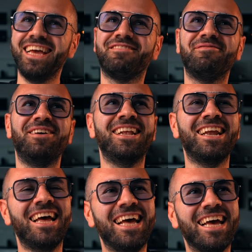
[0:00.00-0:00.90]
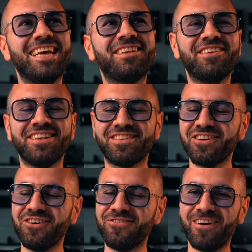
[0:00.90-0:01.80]
it's been it's been
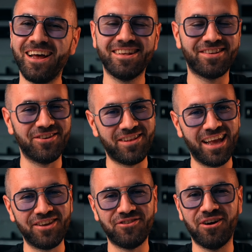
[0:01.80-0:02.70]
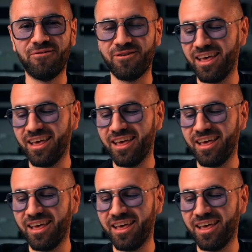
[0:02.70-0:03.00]
so fun. So thank you, John, for